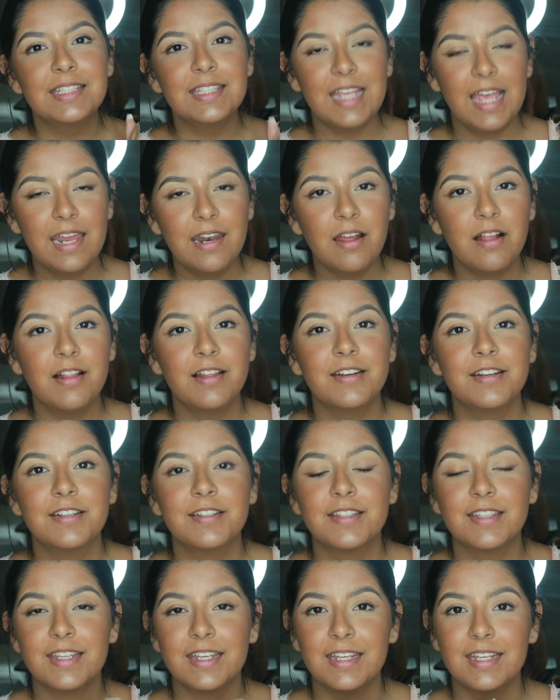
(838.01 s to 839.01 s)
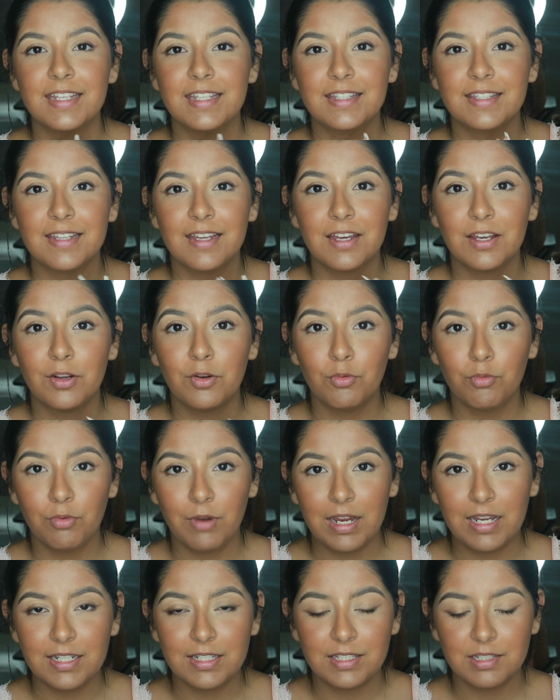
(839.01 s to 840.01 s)
$10 is a
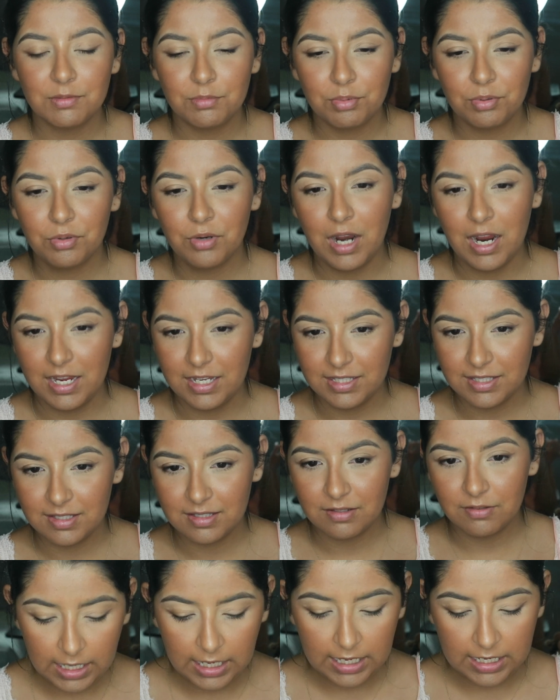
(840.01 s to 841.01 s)
great price.